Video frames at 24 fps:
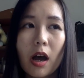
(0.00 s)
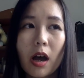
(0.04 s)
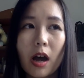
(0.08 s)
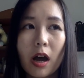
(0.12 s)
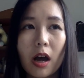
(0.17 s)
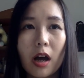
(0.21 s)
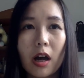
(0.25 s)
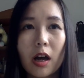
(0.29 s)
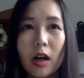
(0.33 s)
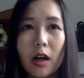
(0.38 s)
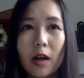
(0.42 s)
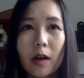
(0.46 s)

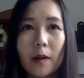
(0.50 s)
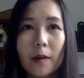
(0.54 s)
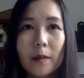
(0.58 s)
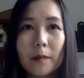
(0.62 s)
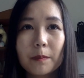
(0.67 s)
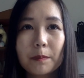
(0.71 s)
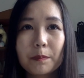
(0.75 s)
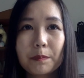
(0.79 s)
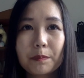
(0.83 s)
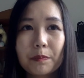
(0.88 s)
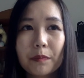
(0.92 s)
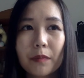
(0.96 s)

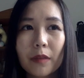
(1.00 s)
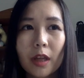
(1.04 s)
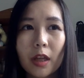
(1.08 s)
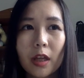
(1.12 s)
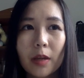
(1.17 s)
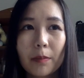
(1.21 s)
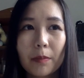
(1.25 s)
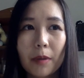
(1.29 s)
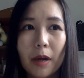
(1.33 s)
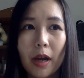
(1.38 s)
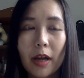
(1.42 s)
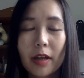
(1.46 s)
Um,
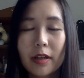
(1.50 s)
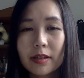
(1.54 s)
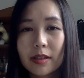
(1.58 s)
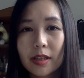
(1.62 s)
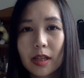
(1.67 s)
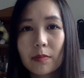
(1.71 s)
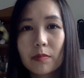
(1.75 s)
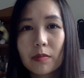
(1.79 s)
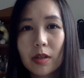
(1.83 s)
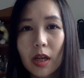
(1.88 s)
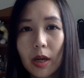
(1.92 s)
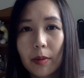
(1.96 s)
but at the
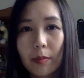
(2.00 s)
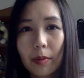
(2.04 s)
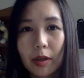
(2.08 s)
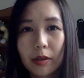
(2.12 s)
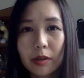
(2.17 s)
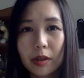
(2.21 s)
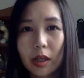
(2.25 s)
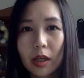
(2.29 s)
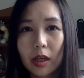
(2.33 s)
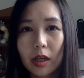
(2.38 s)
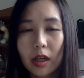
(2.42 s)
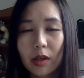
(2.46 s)
same time, I
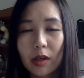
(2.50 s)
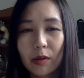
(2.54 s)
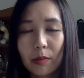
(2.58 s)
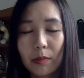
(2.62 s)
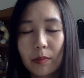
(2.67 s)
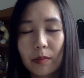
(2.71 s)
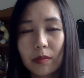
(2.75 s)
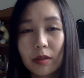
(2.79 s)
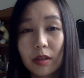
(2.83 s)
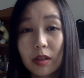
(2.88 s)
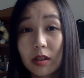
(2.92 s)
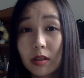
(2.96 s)
think it
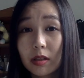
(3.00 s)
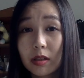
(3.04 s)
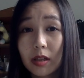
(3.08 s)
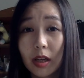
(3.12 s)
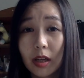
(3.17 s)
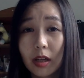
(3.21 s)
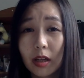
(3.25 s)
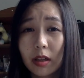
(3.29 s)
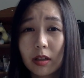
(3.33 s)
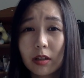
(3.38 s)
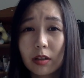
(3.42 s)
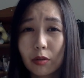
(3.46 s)
can be
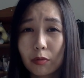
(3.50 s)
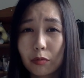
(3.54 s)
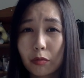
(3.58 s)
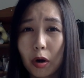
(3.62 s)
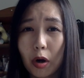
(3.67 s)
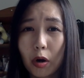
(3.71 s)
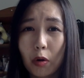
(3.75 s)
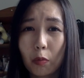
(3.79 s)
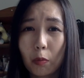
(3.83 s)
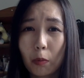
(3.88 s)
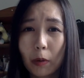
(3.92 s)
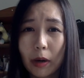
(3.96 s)
taken the
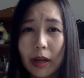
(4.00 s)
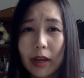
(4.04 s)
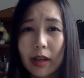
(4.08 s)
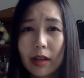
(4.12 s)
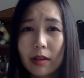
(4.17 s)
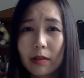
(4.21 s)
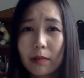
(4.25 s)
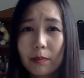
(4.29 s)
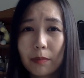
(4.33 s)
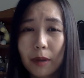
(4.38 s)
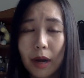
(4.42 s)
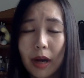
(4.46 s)
wrong
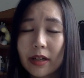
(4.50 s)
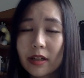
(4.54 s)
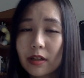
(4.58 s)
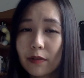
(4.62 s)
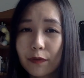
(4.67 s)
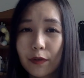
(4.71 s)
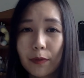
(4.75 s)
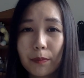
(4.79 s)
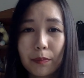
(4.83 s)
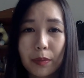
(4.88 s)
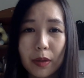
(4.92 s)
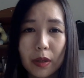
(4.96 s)
way by
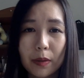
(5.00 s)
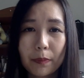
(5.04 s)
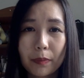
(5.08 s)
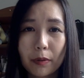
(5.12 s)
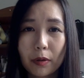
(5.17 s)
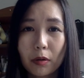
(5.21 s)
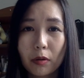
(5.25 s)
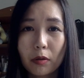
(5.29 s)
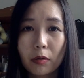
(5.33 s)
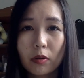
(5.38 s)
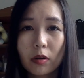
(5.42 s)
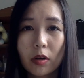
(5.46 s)
different
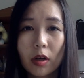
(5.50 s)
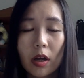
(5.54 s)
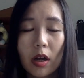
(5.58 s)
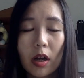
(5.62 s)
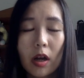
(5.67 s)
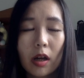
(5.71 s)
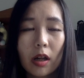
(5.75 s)
people.